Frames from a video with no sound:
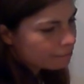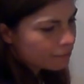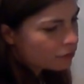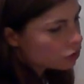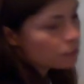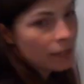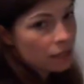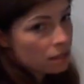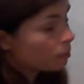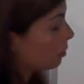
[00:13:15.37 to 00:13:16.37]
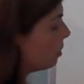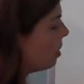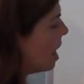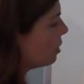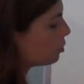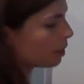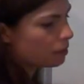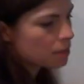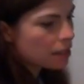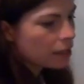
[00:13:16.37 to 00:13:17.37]
if you just make a simple algebraic
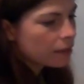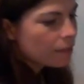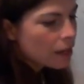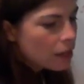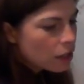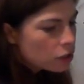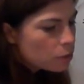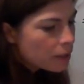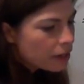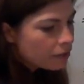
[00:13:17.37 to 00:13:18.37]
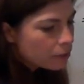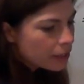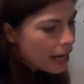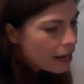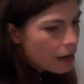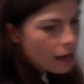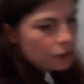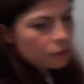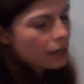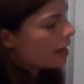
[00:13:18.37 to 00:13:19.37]
mistake. So be careful with that.
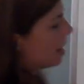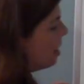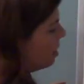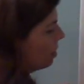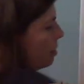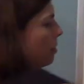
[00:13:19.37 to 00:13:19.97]
You get